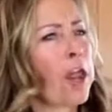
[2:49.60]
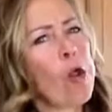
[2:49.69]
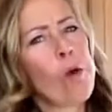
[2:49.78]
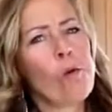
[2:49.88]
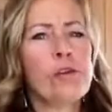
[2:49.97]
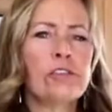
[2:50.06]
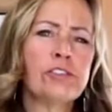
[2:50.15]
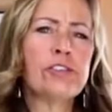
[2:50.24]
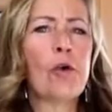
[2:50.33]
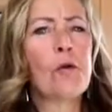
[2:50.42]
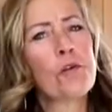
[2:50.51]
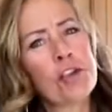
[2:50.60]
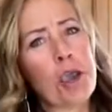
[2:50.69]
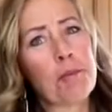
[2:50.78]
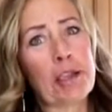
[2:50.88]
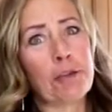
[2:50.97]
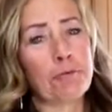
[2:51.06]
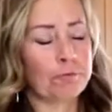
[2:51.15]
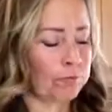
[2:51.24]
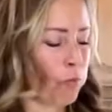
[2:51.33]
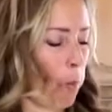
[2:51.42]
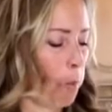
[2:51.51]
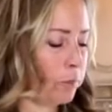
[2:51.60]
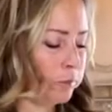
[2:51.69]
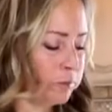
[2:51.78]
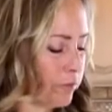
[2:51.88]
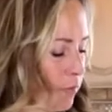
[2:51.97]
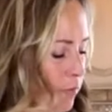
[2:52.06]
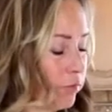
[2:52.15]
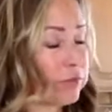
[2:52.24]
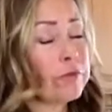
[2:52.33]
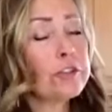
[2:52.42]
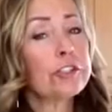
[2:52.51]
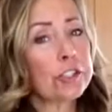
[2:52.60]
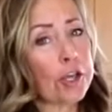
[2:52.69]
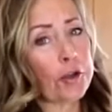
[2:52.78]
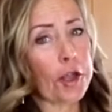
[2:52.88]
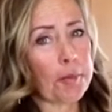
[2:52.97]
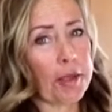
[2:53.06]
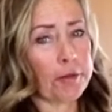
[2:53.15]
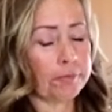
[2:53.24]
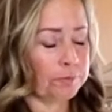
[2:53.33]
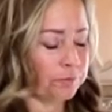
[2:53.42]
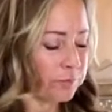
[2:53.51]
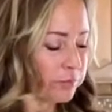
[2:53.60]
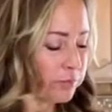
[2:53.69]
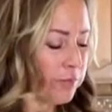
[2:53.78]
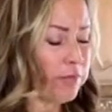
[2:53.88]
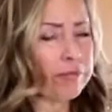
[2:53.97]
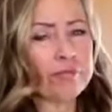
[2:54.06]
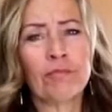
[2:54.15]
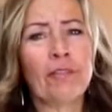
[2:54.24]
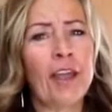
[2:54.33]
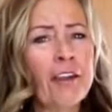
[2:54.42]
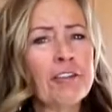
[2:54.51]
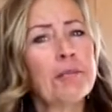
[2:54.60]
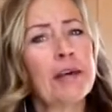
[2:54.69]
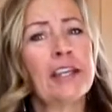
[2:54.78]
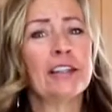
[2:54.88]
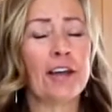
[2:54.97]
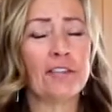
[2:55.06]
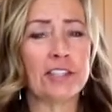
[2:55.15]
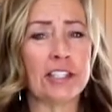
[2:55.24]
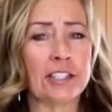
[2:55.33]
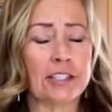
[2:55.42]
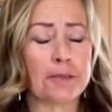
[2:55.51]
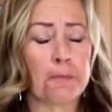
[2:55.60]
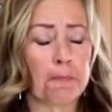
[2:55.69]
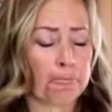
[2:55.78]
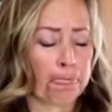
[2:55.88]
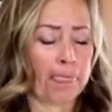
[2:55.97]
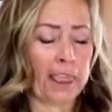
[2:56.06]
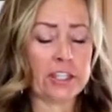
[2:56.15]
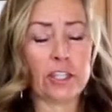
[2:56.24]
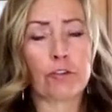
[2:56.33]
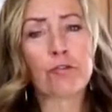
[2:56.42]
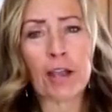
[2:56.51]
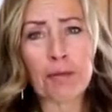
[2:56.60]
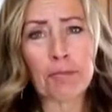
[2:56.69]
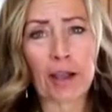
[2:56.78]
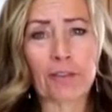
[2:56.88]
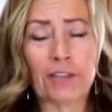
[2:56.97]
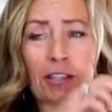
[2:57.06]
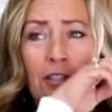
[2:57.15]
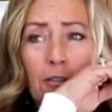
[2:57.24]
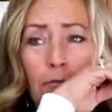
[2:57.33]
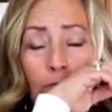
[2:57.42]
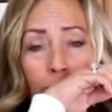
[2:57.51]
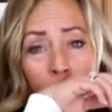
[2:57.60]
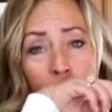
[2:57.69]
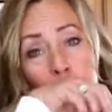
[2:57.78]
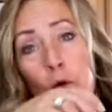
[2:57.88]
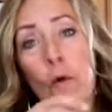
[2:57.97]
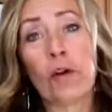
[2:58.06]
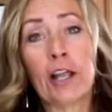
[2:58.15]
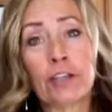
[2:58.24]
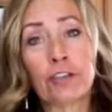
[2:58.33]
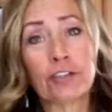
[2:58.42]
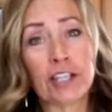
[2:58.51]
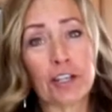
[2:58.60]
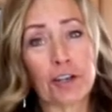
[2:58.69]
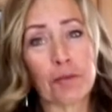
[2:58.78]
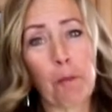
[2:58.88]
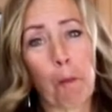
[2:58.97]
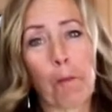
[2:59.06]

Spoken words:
Oh, so yummy. So yummy. Everybody loves these. It's a great breakfast or lunch or dinner.